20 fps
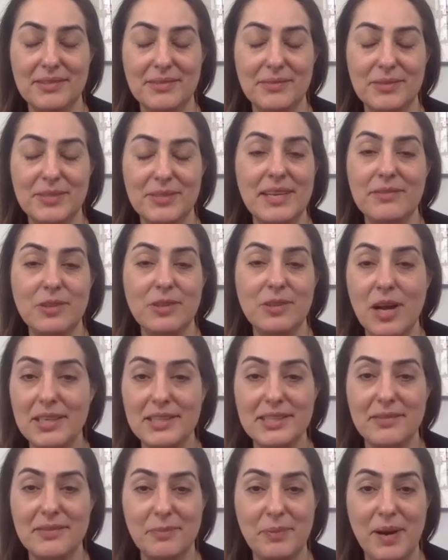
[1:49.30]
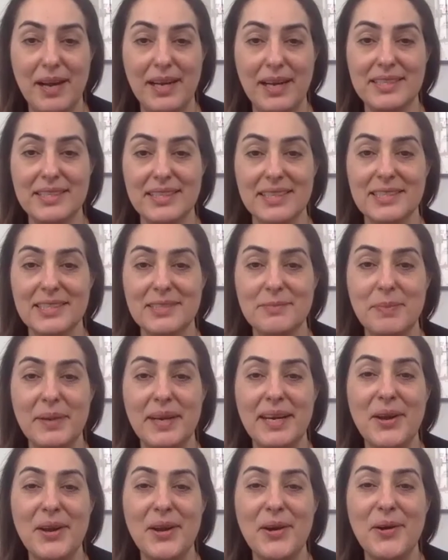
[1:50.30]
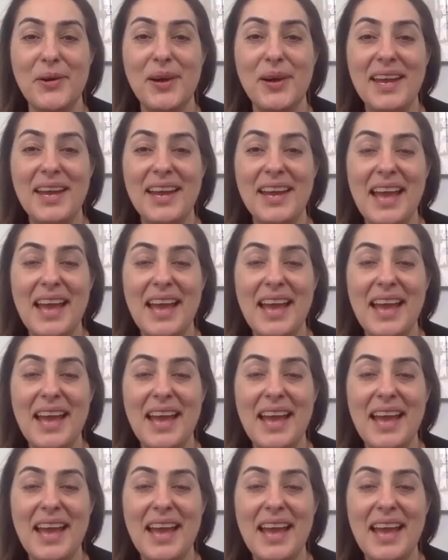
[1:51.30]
received lots of prizes, but I know